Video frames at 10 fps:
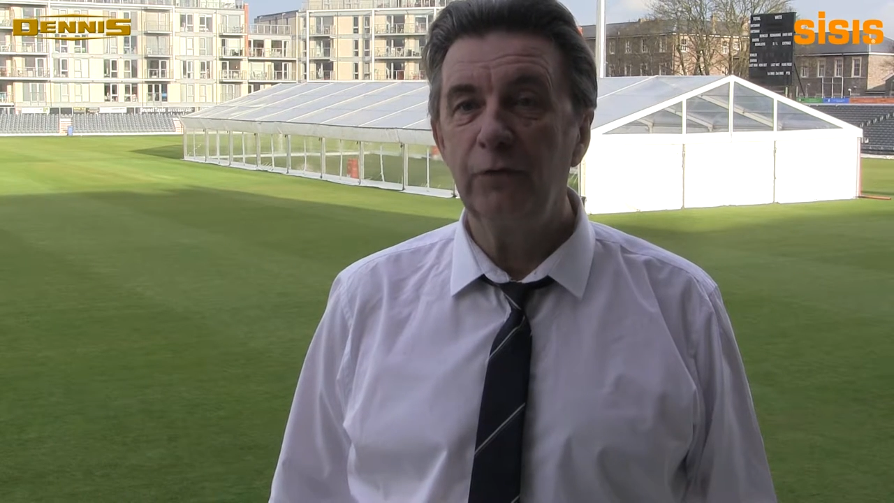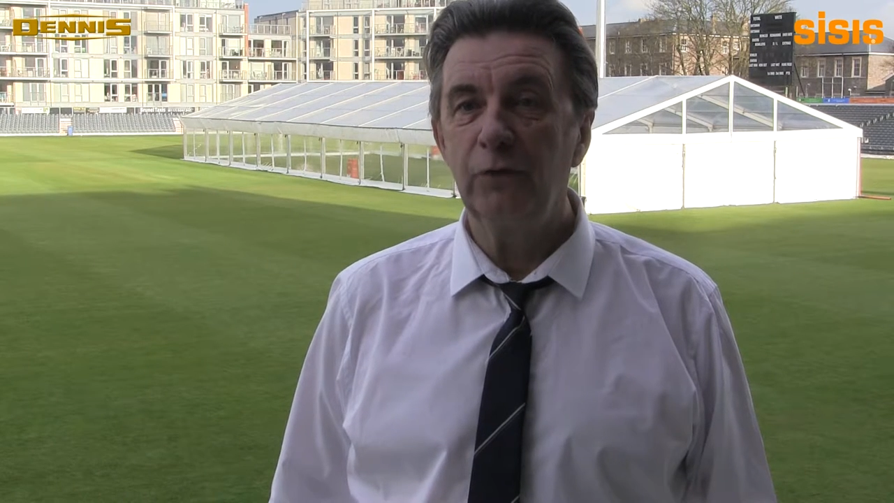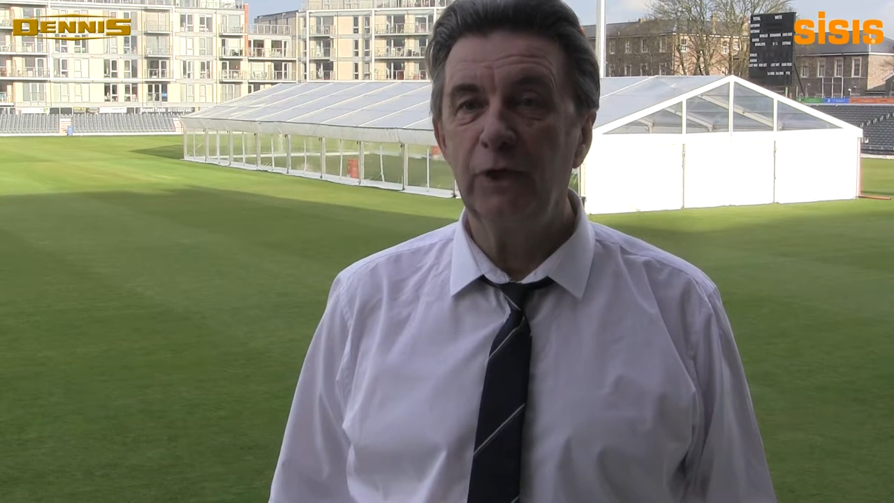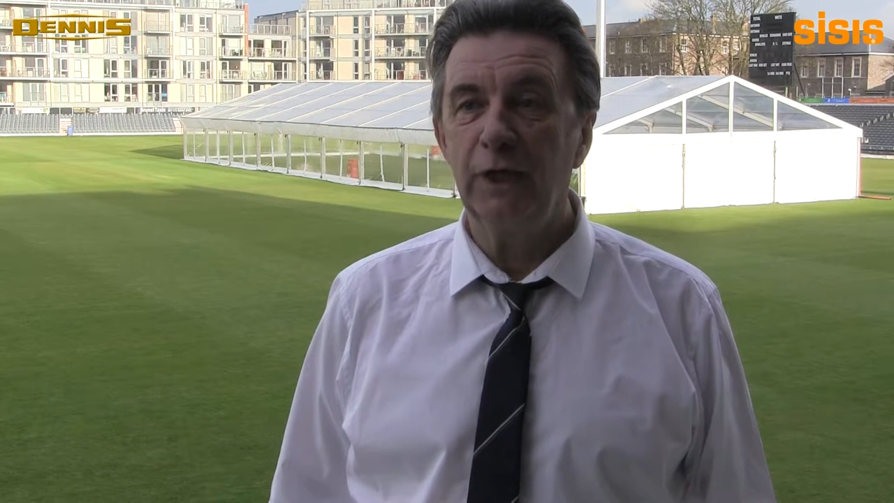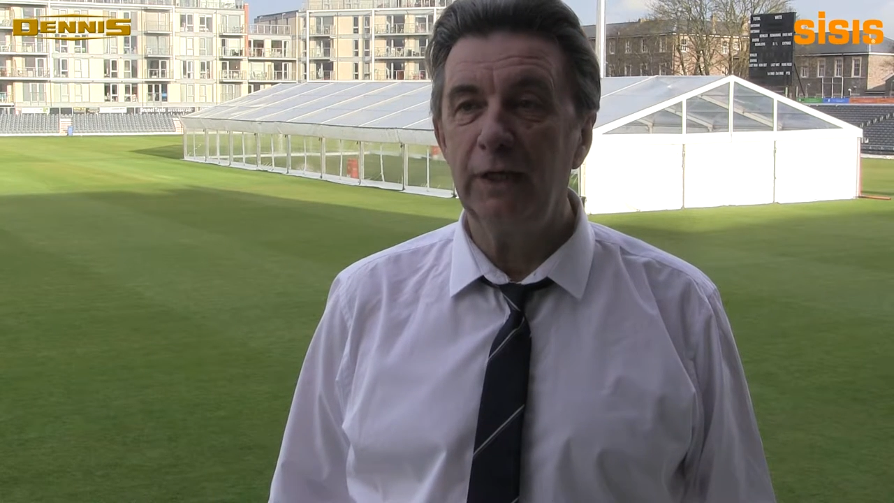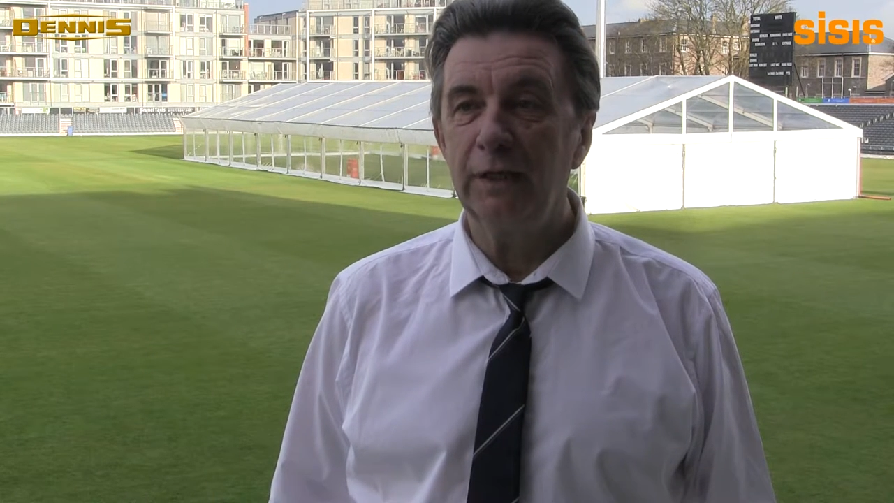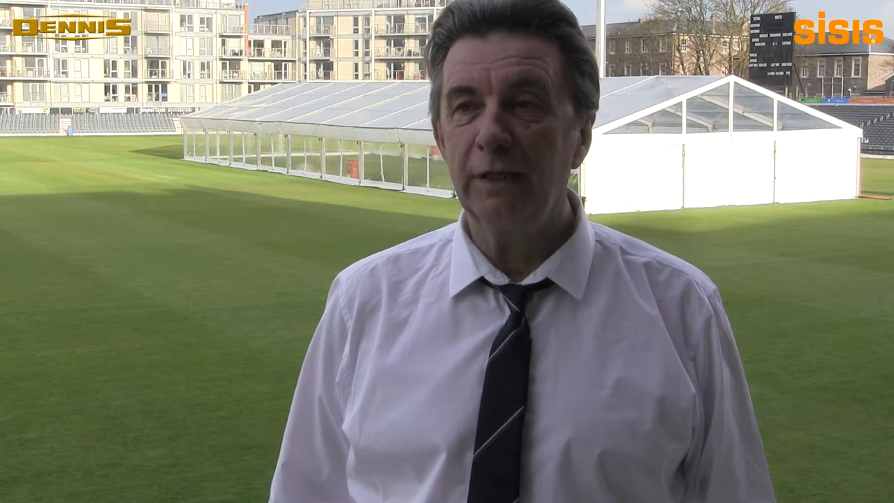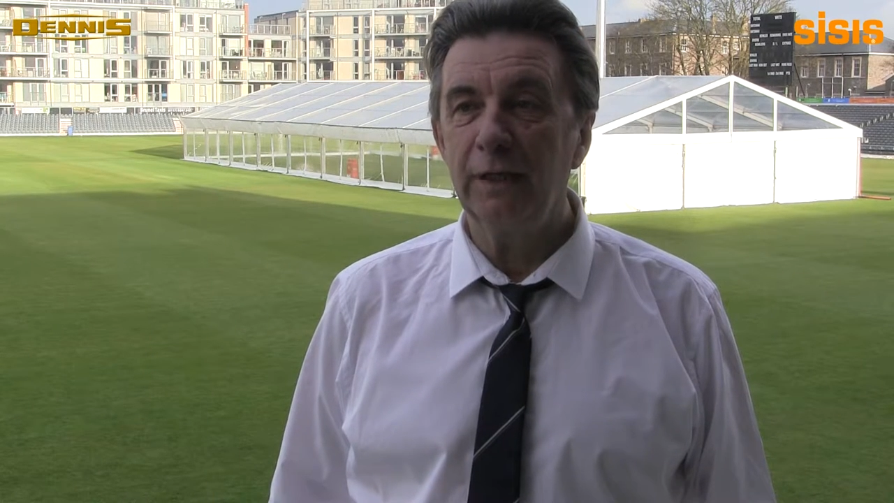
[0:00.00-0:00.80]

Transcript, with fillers: of cricket